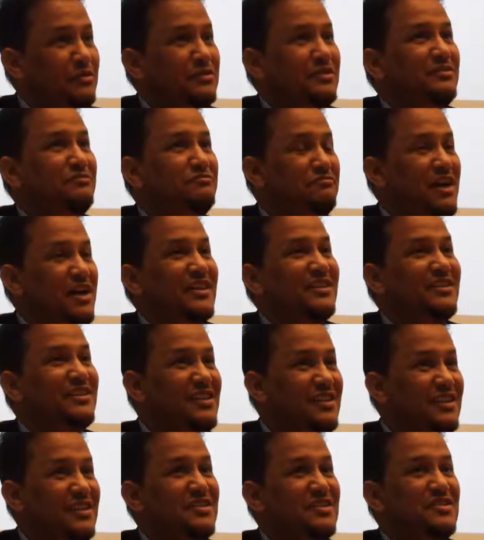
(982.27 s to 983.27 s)

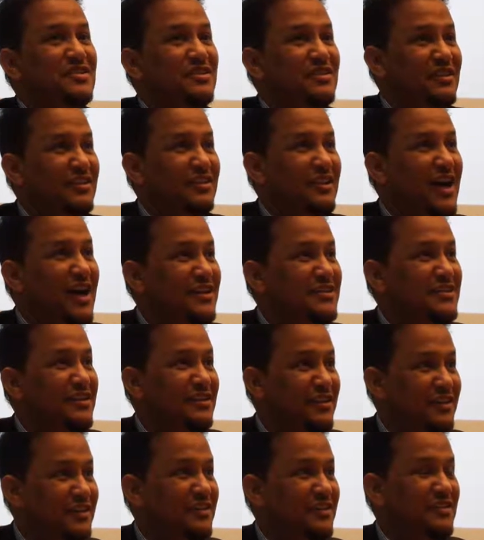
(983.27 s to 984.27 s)
defining this as a
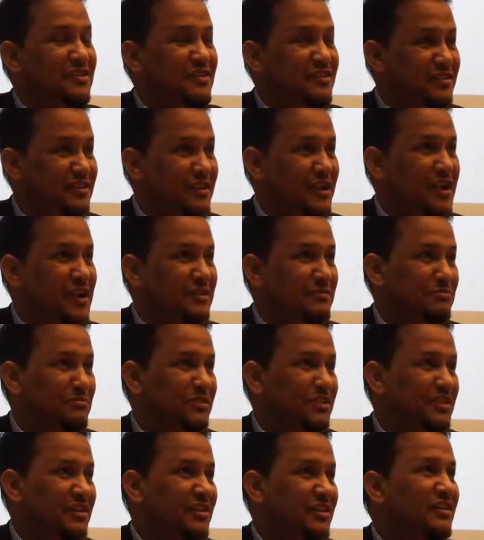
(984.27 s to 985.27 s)
legal crime.
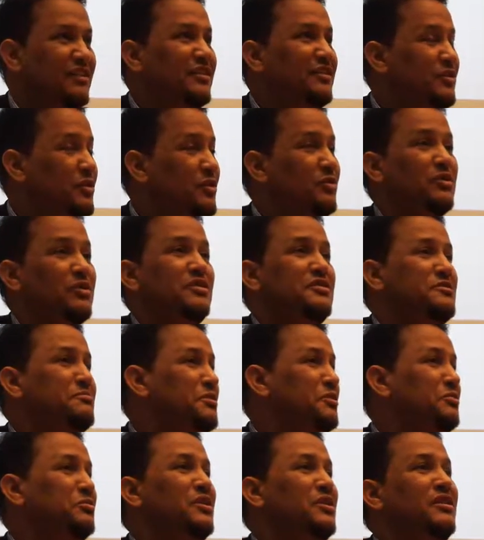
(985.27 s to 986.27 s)
No, this is
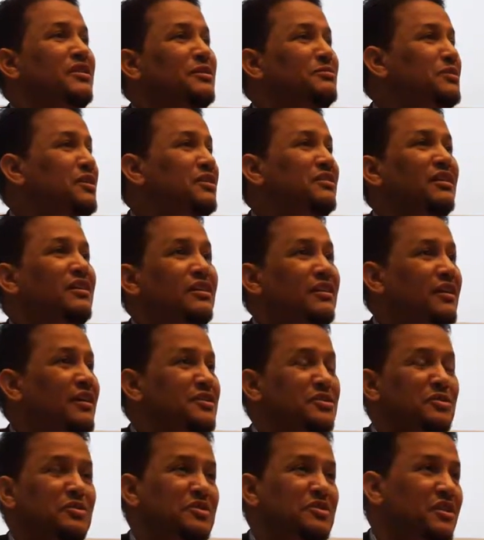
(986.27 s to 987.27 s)
between them and Allah
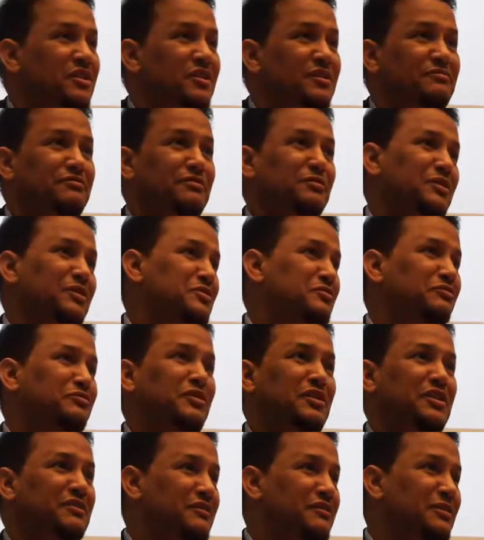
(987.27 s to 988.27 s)
Azza wa Jalla, if he wants to
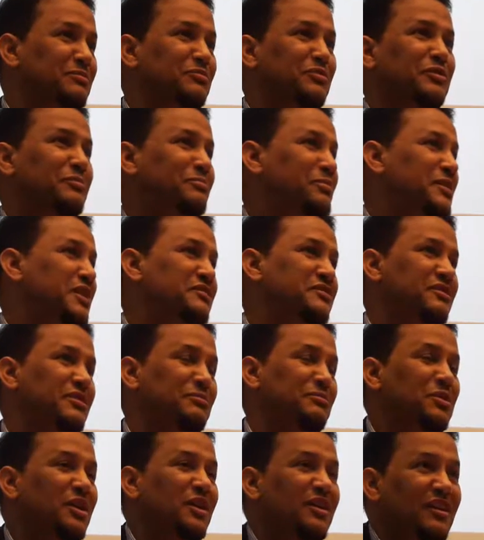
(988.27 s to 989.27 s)
forgive them or punish
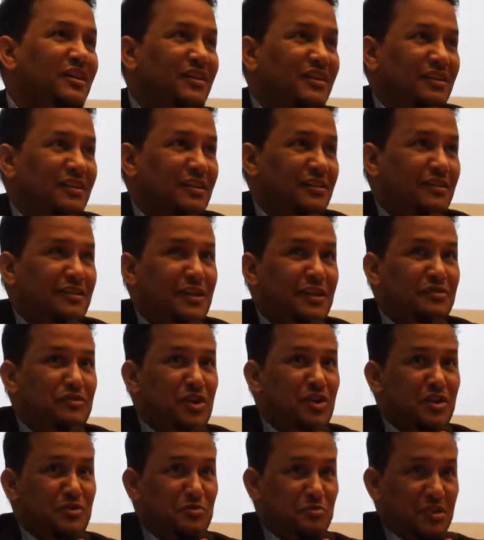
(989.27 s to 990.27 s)
them. It's a day of
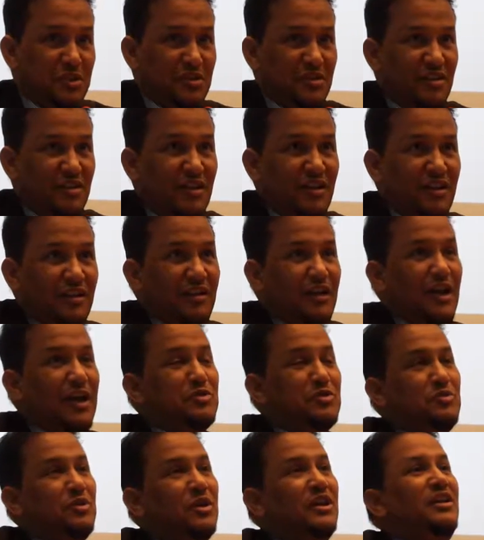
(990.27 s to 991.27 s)
judgment.
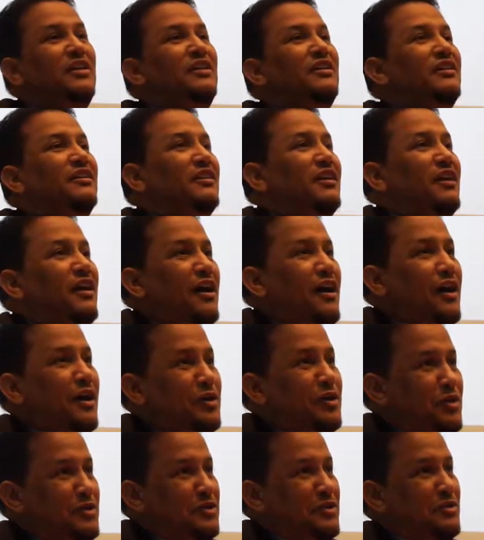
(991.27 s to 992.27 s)
Actually,
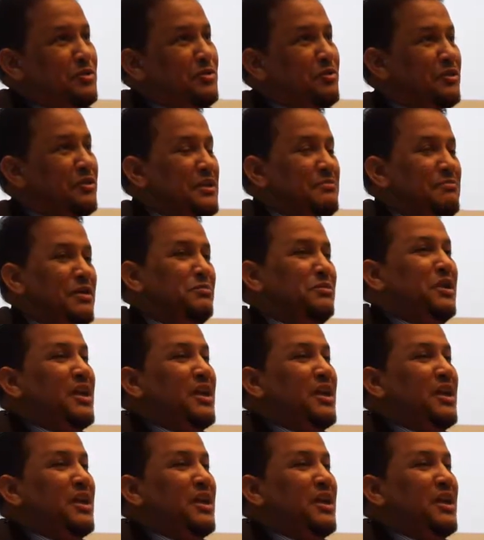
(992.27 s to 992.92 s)
according to Imam